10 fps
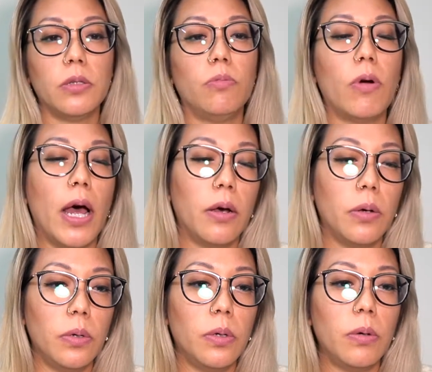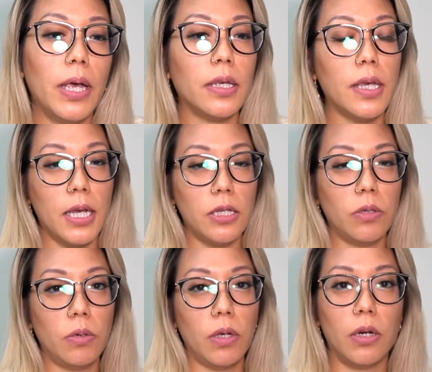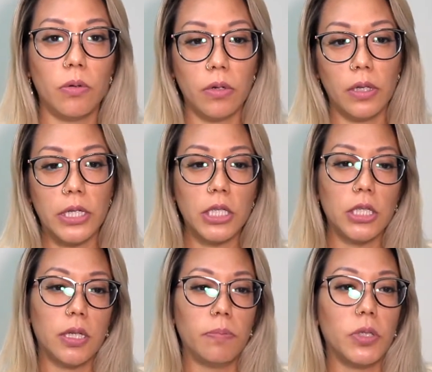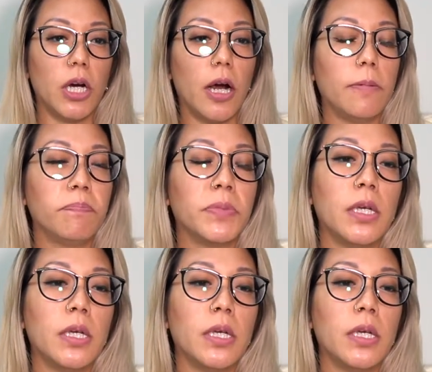to Rahu and Ketu in a relationship chart?